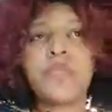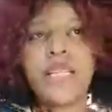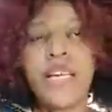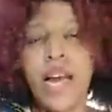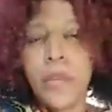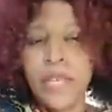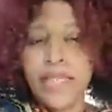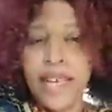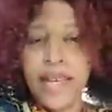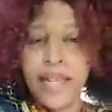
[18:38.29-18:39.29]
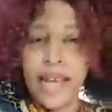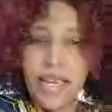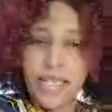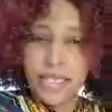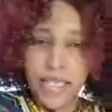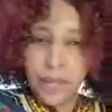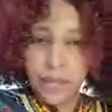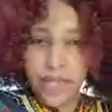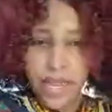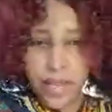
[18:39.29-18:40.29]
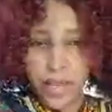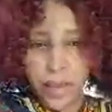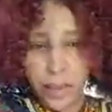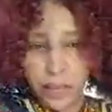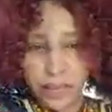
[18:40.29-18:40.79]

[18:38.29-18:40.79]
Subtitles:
Calm Me Down, and there you go.